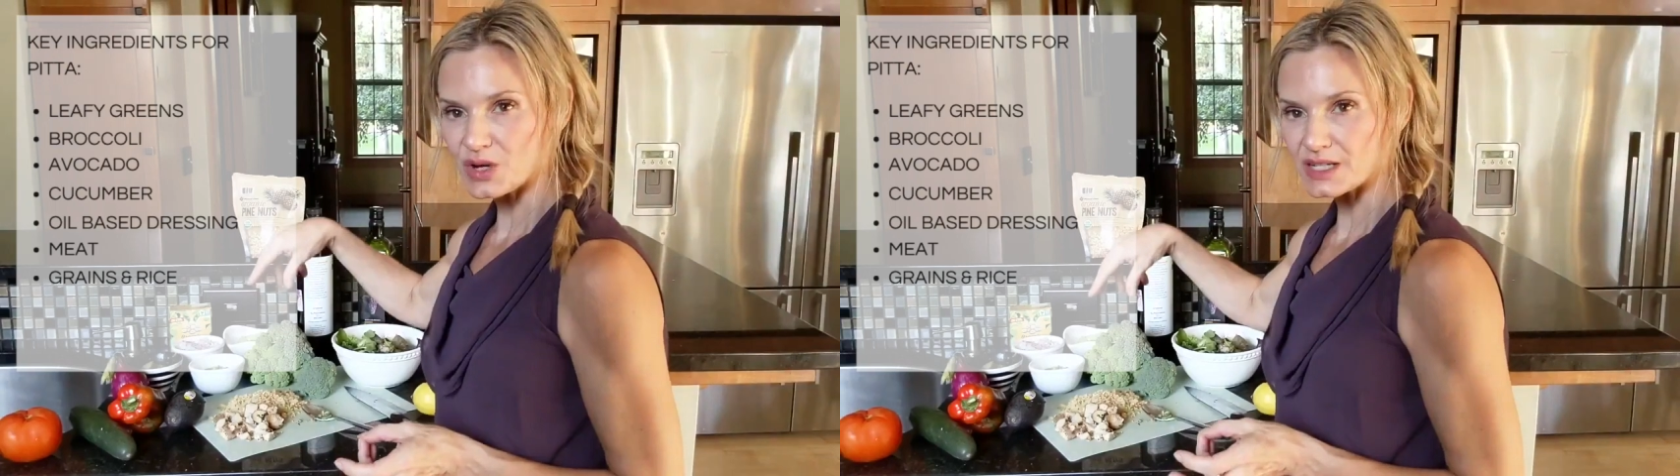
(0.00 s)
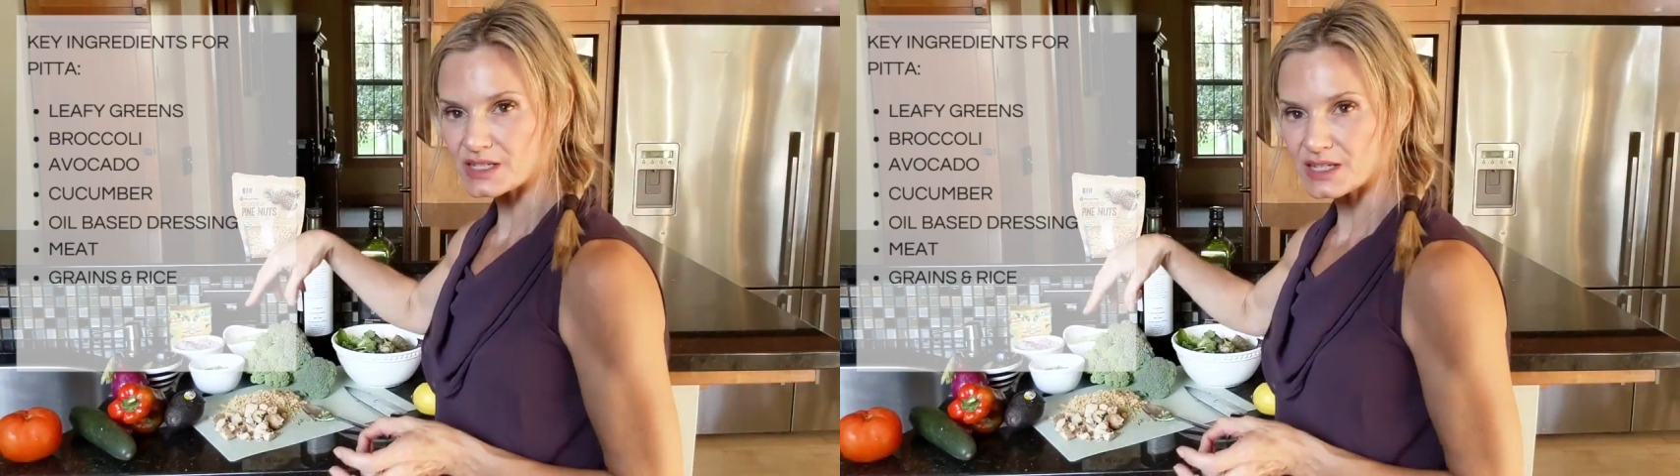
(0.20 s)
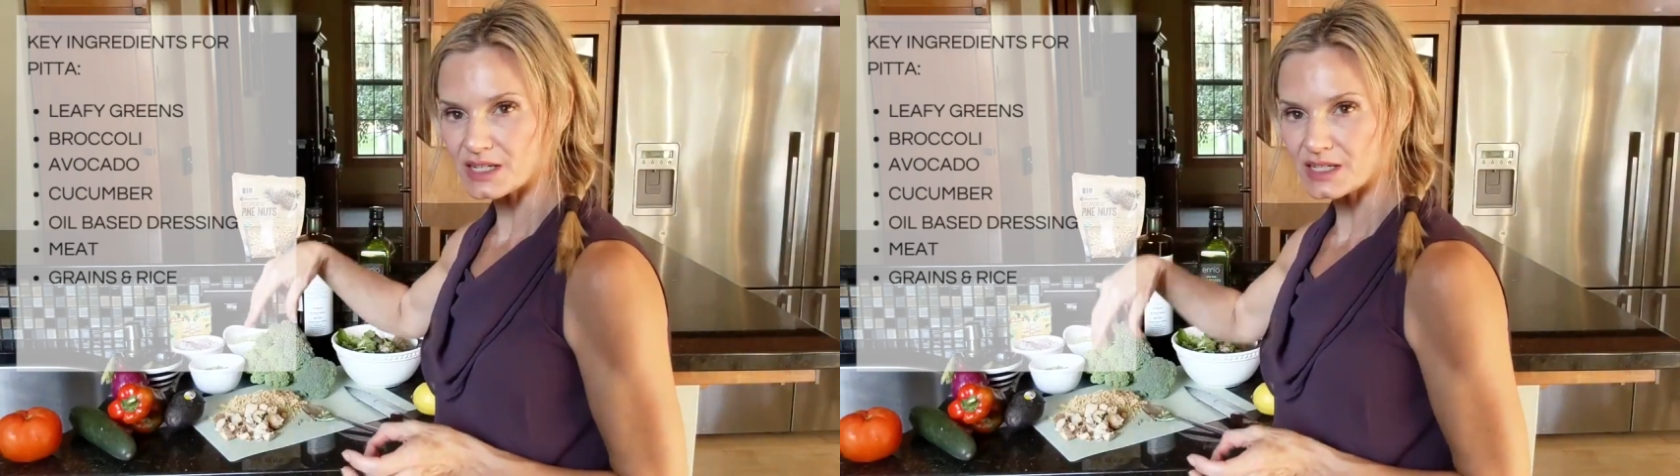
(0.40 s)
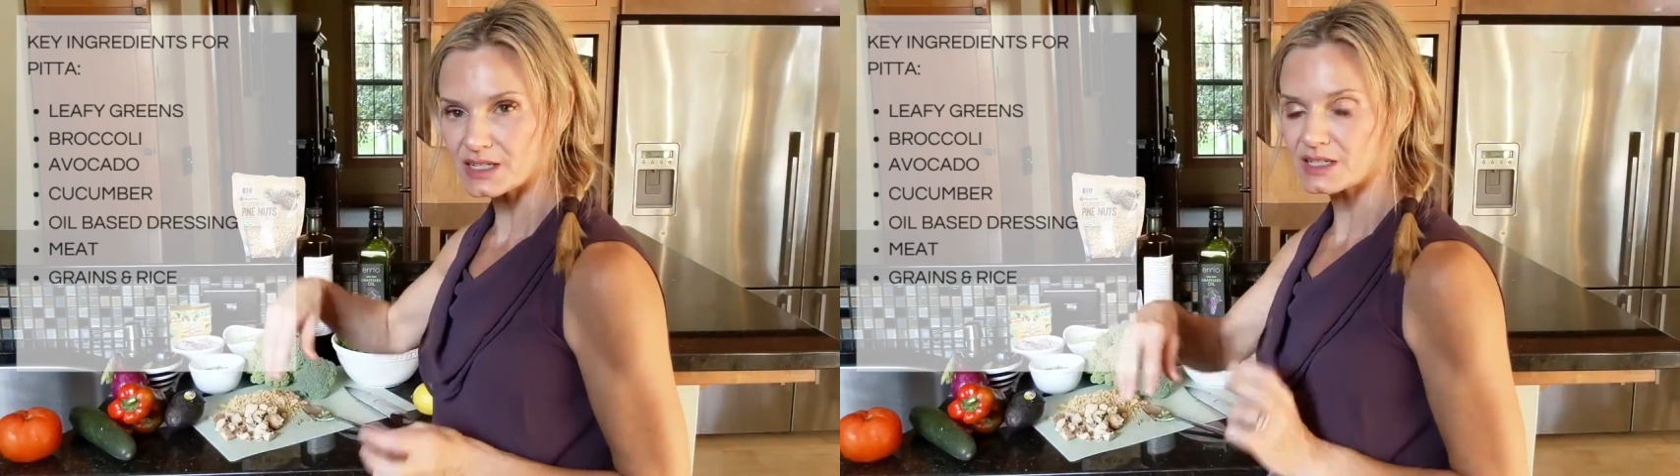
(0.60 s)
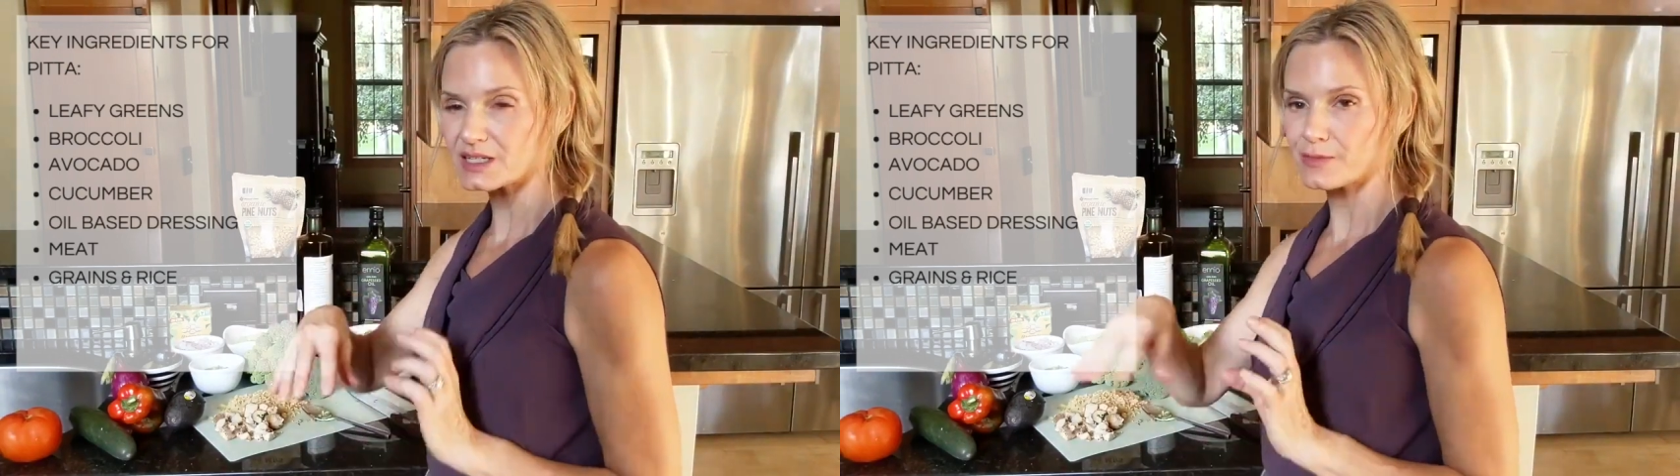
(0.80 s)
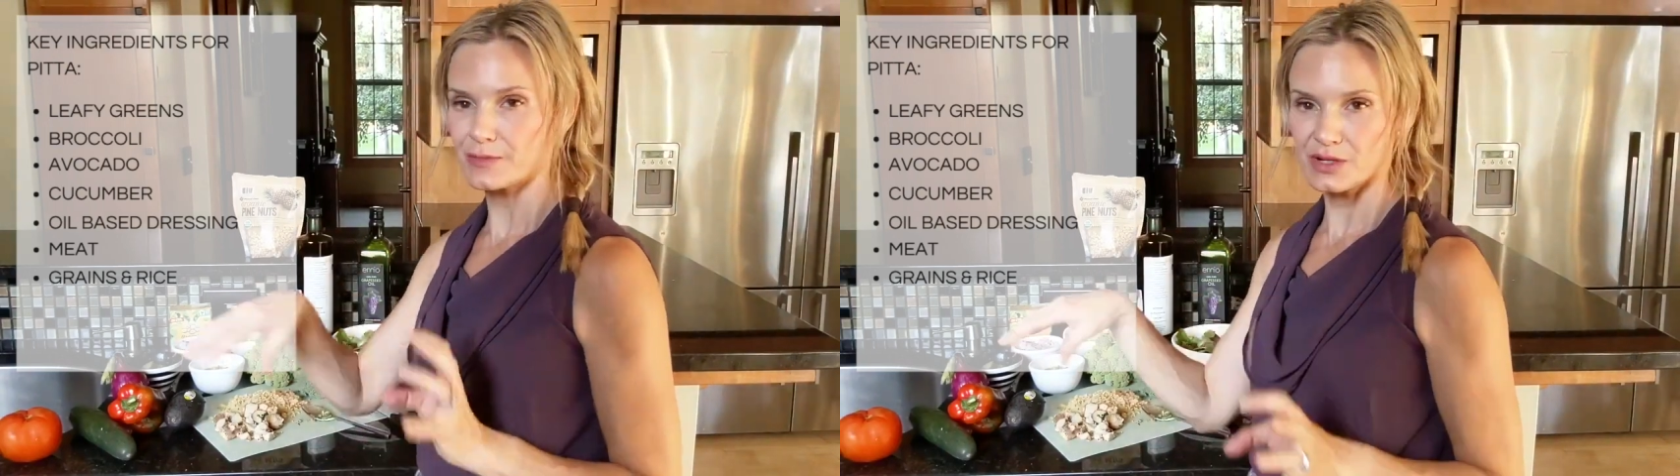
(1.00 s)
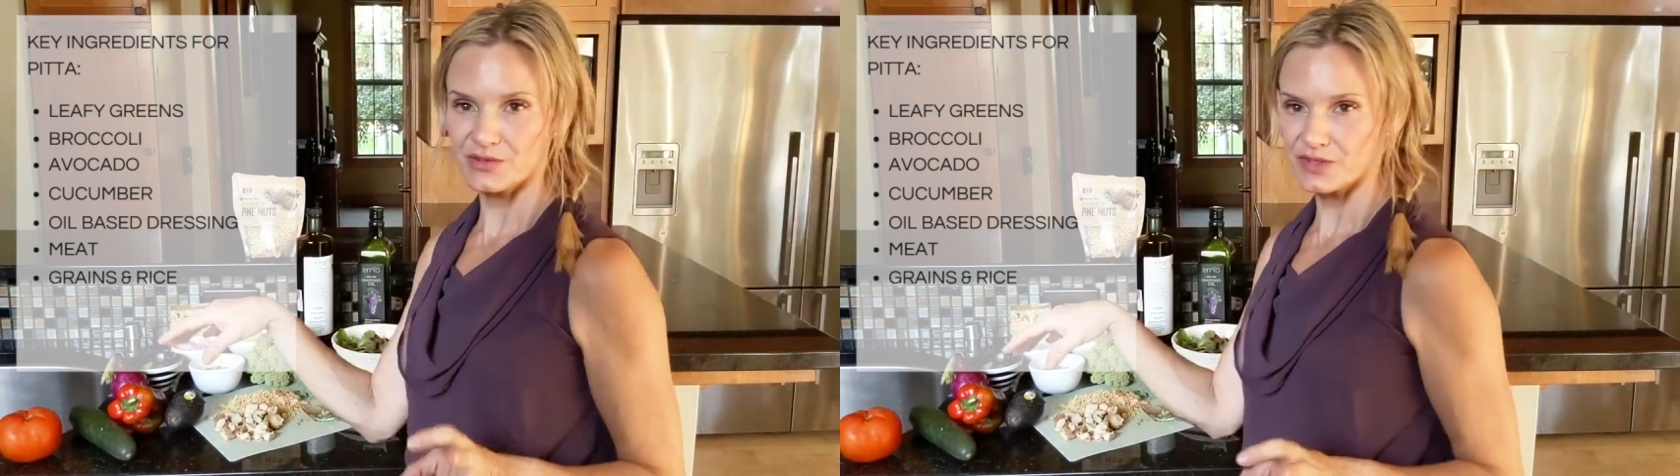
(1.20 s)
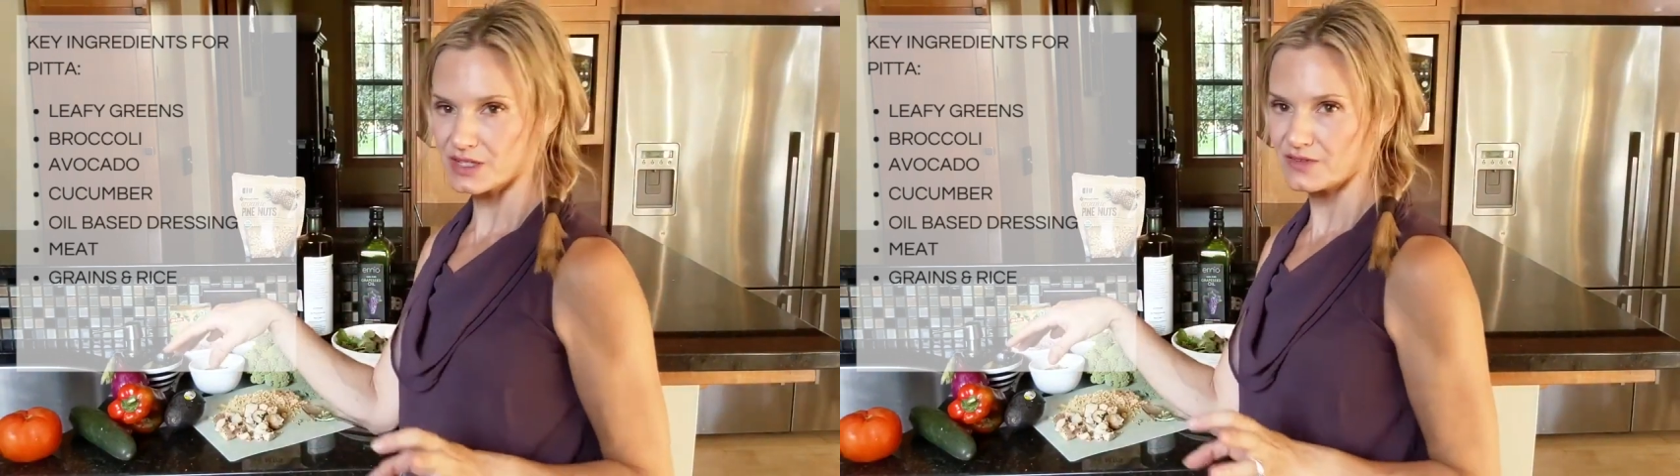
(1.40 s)
dressing is
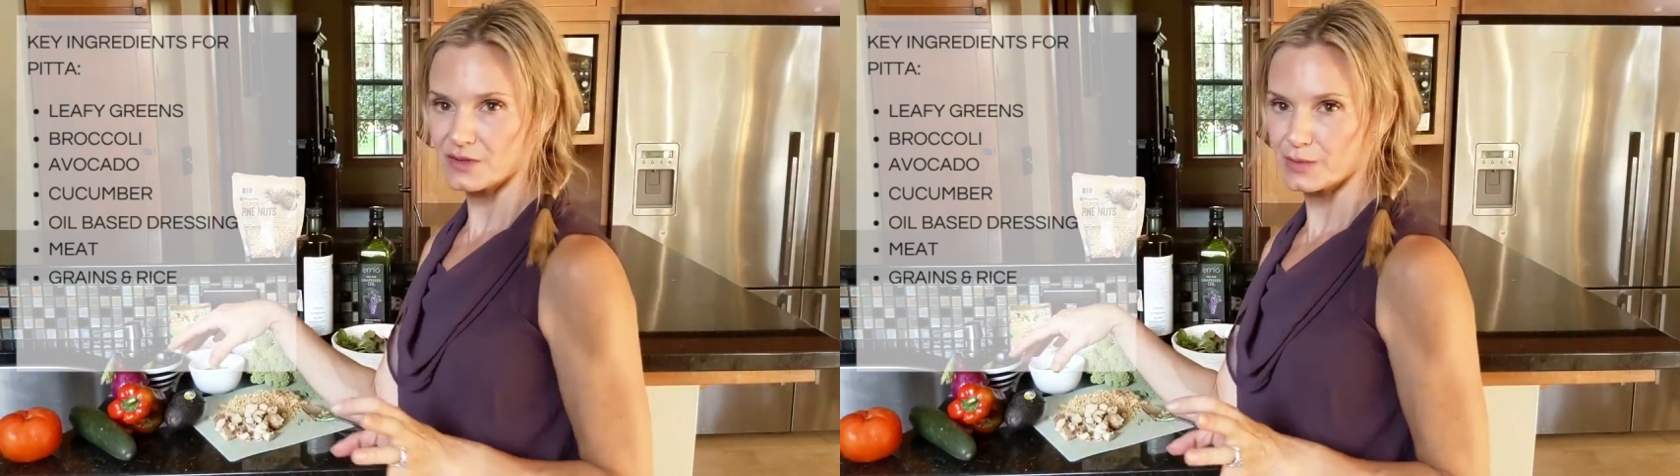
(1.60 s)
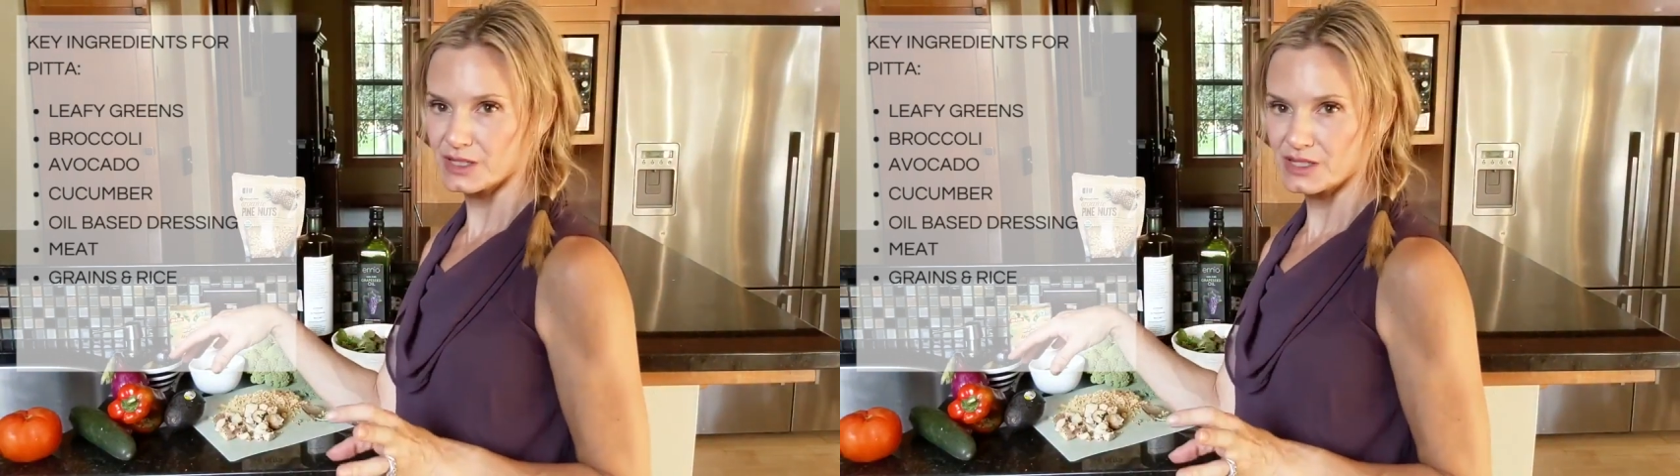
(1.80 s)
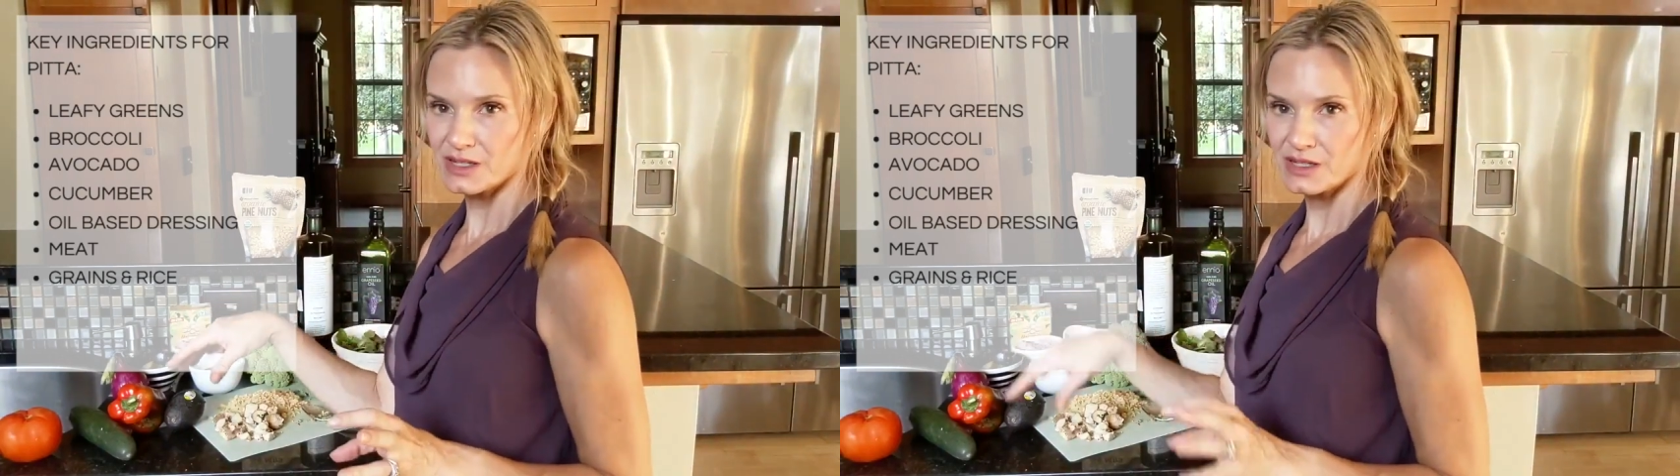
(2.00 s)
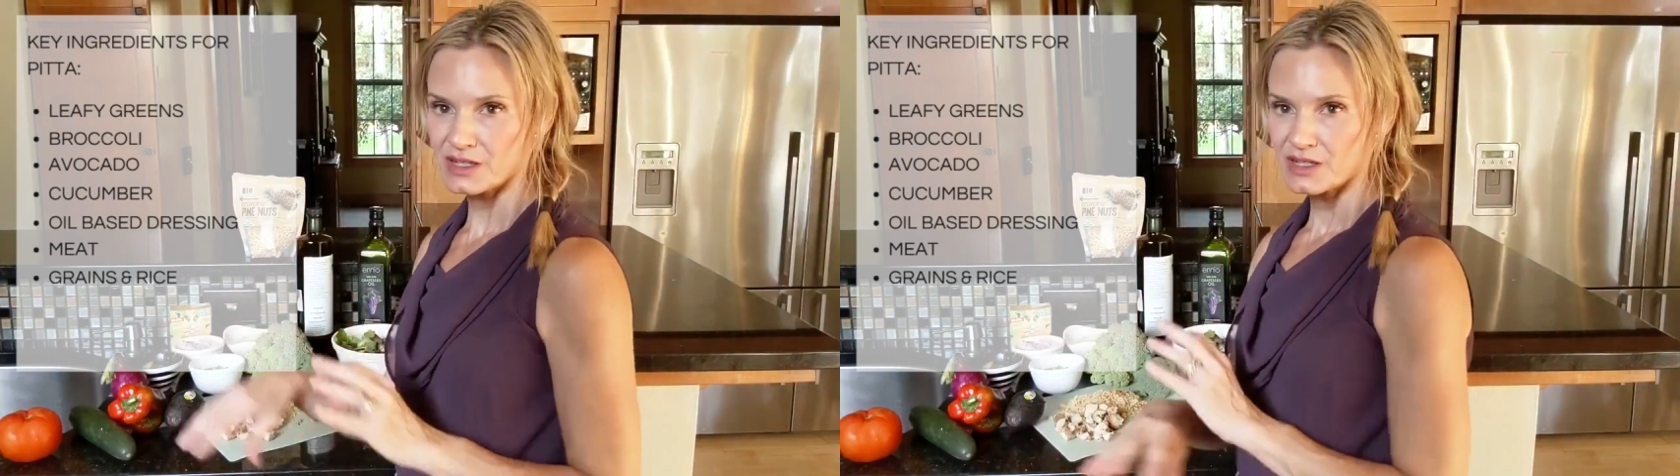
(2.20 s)
perfect for Pitta.